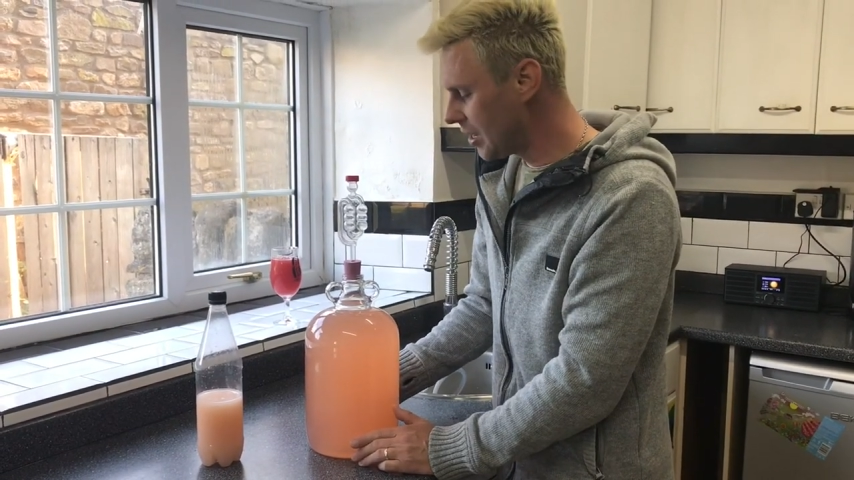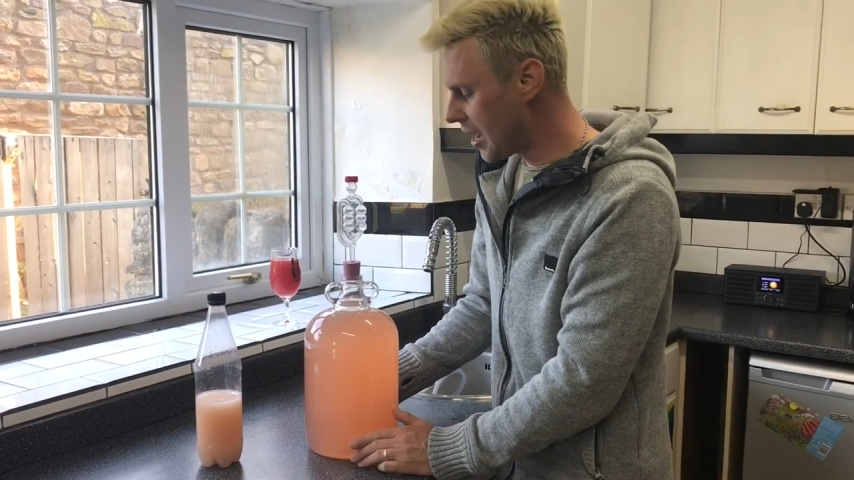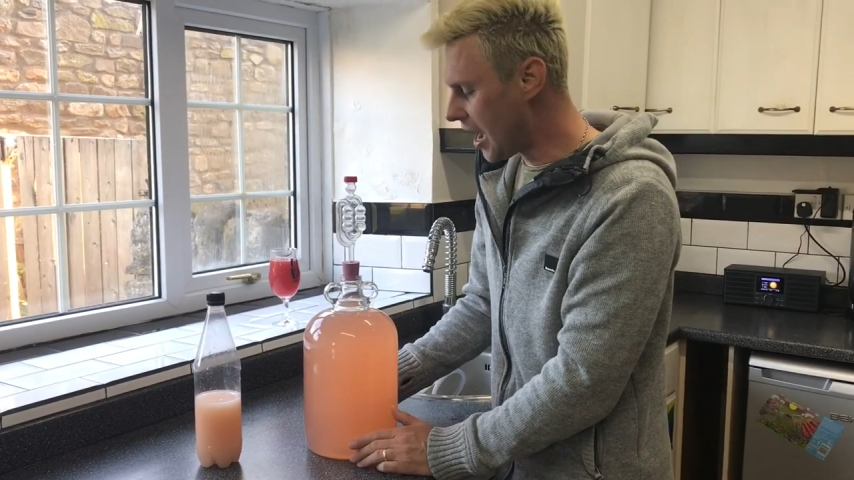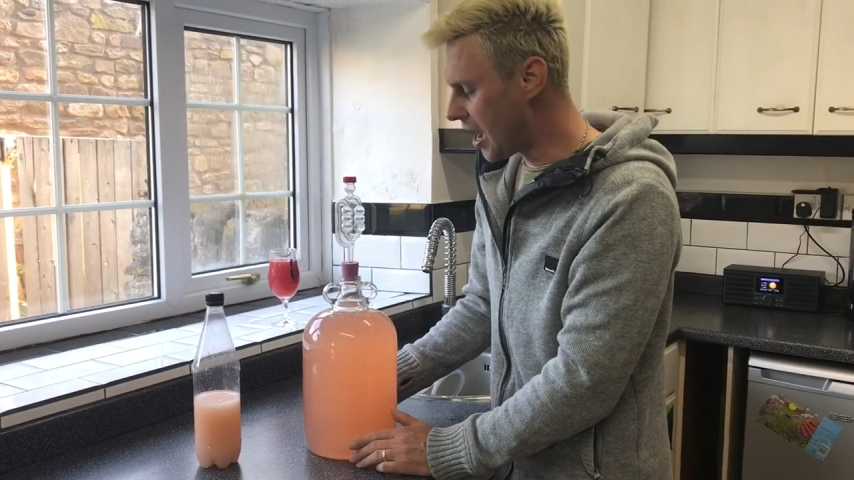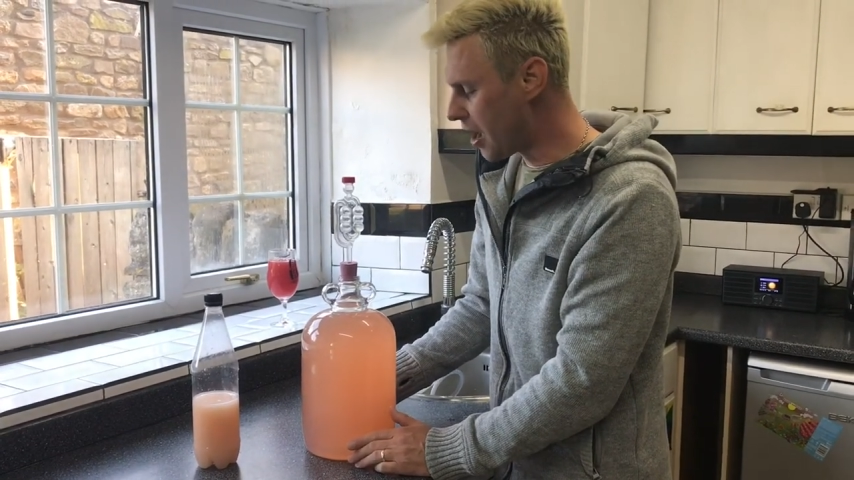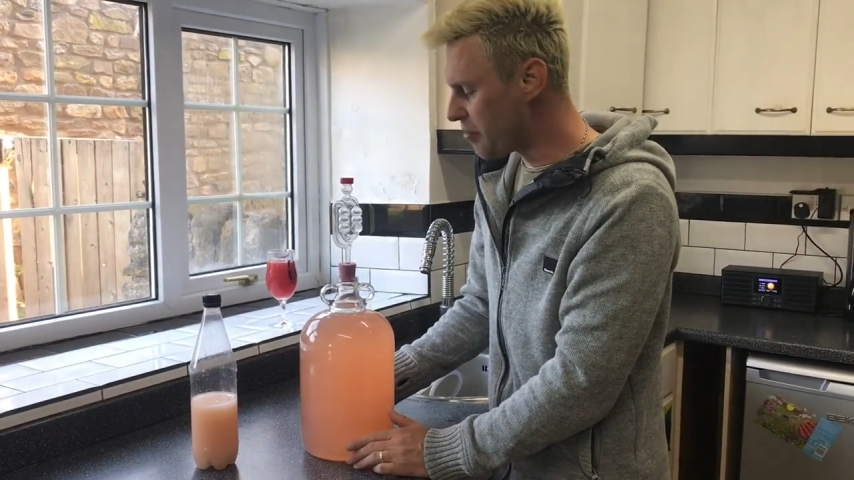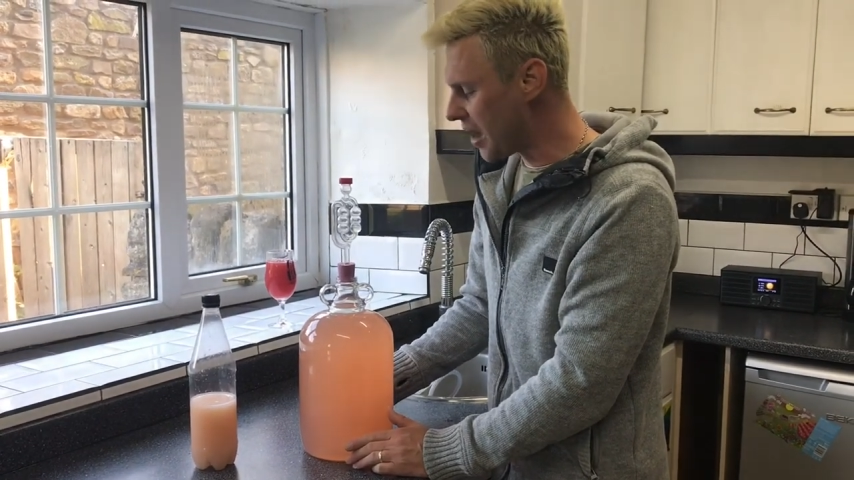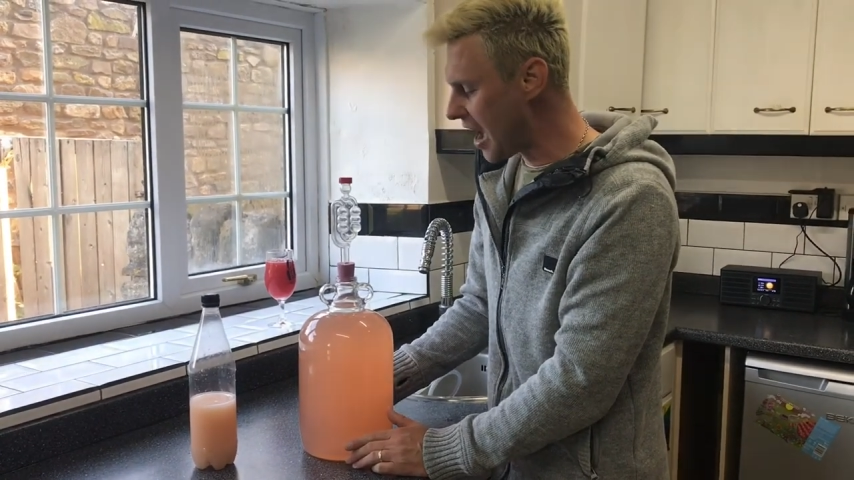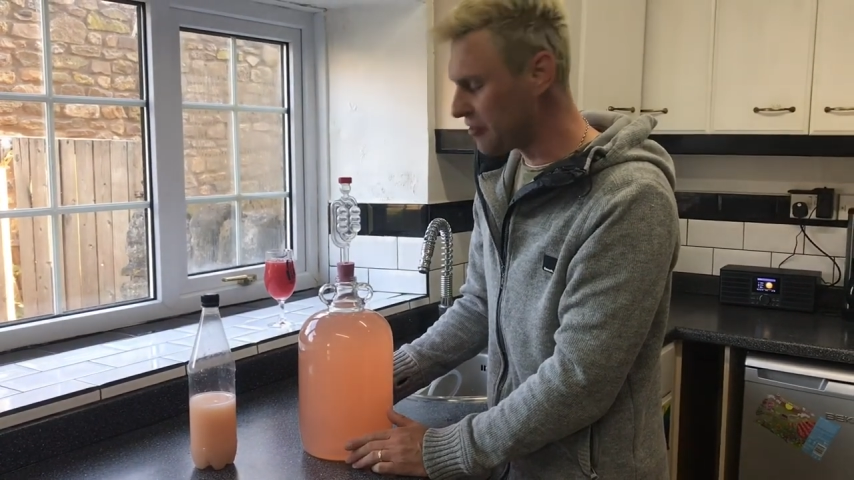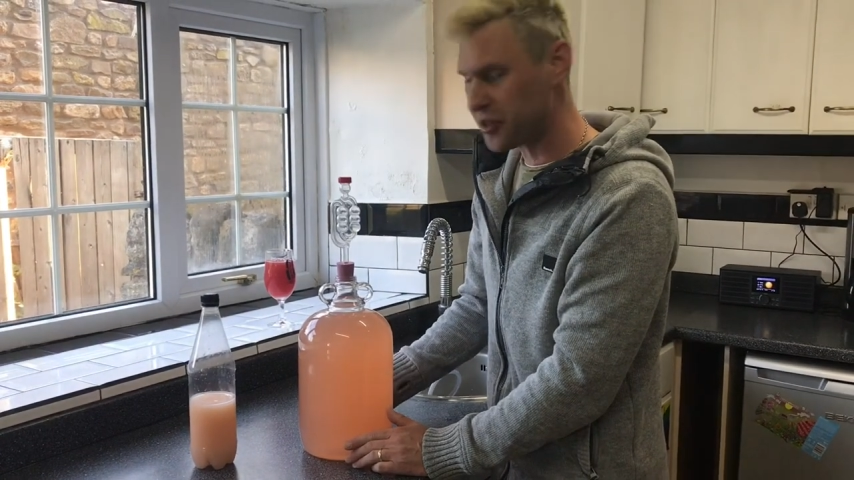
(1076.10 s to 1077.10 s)

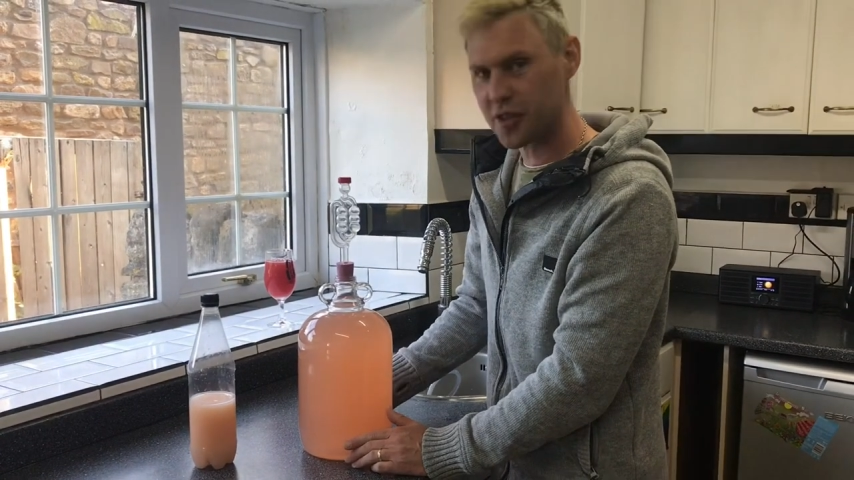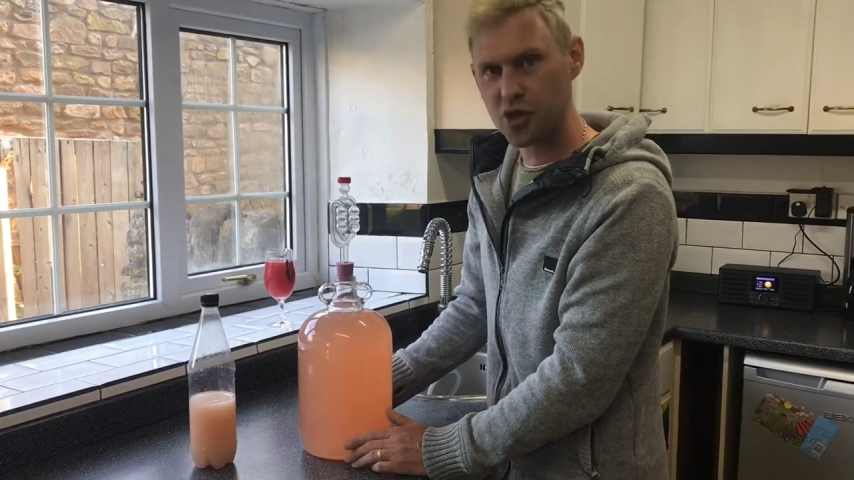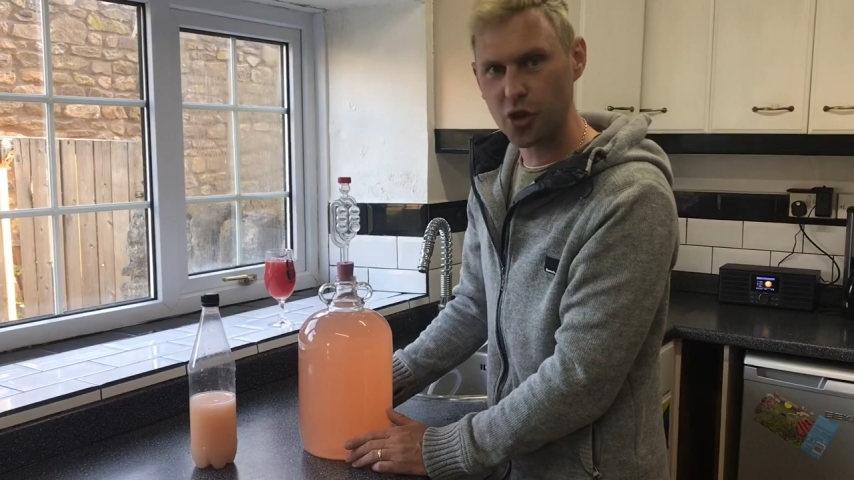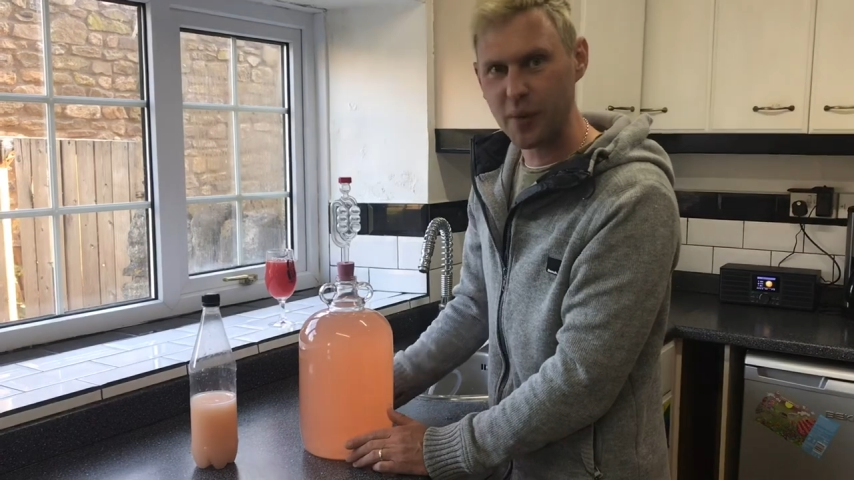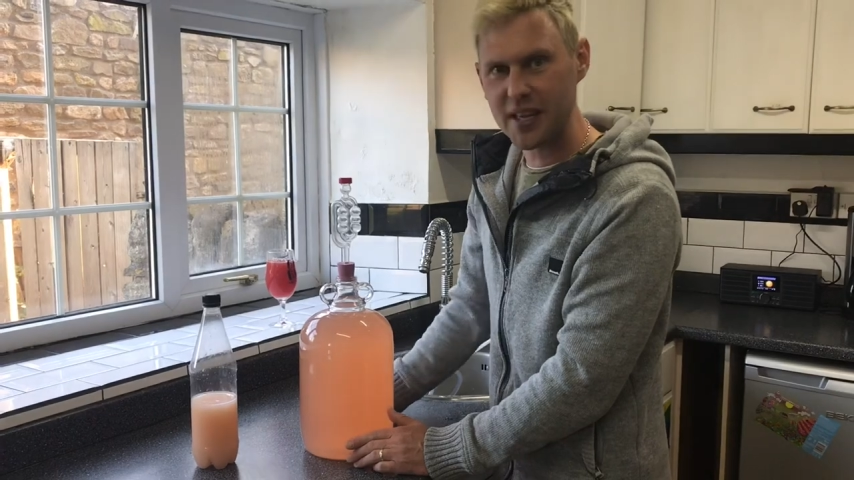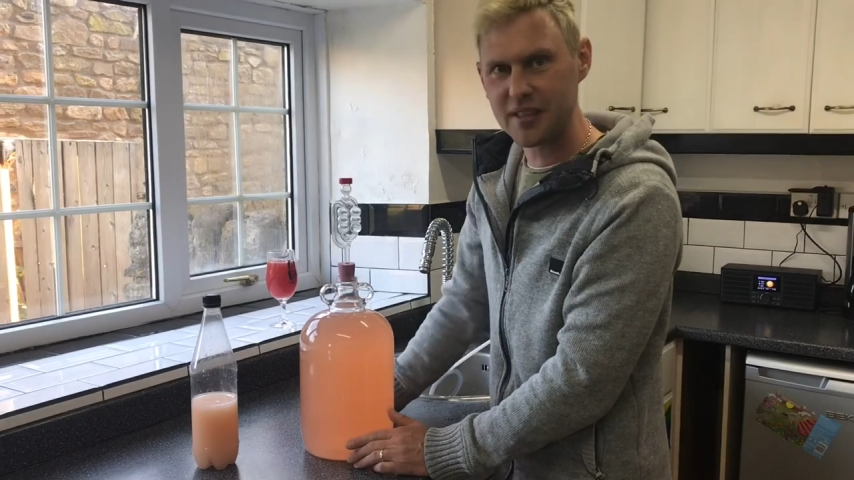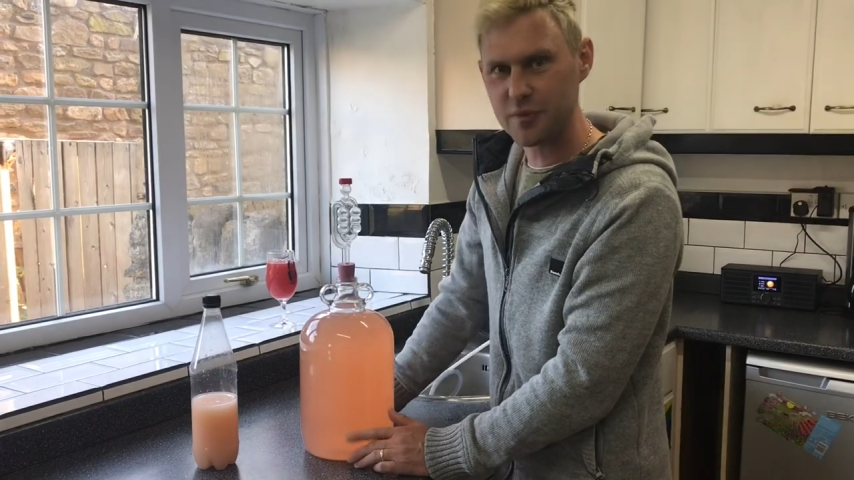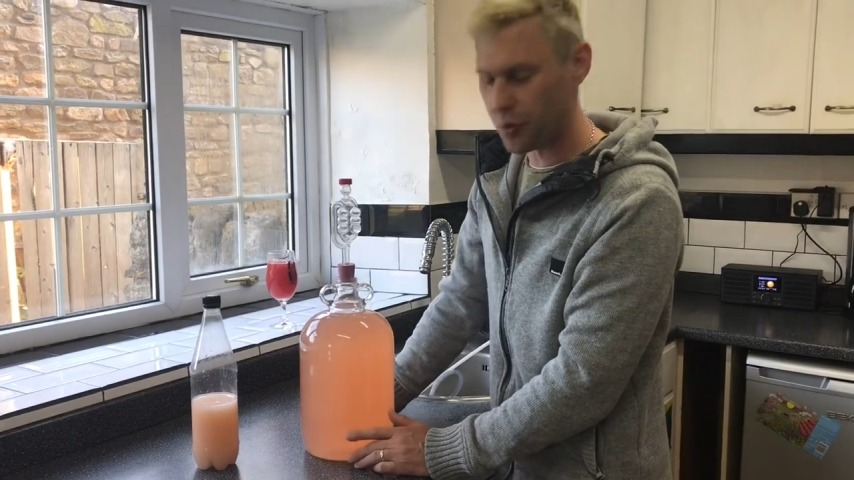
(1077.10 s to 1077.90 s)
After the 2 weeks,